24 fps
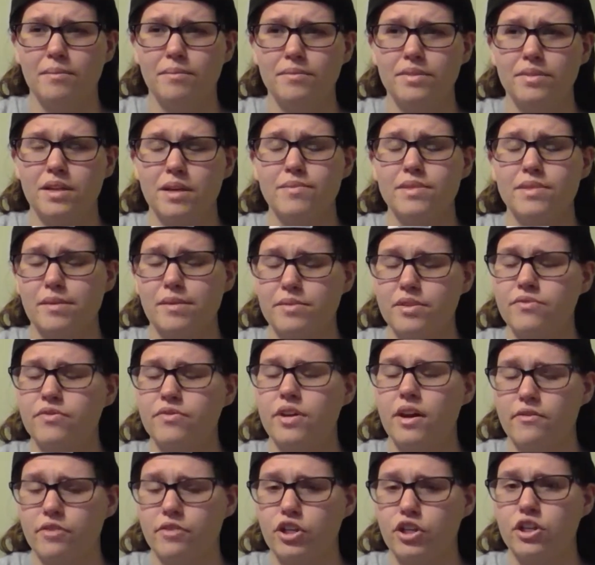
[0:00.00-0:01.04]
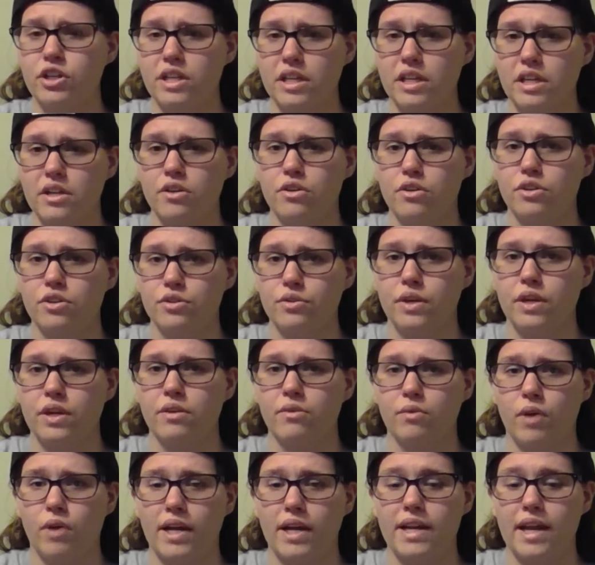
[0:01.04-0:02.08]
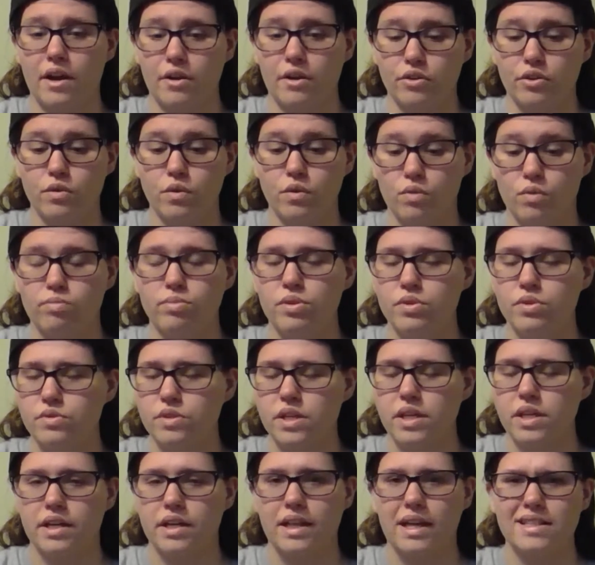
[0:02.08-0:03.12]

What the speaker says: Sometimes if you have a good ear, you can write down your own music.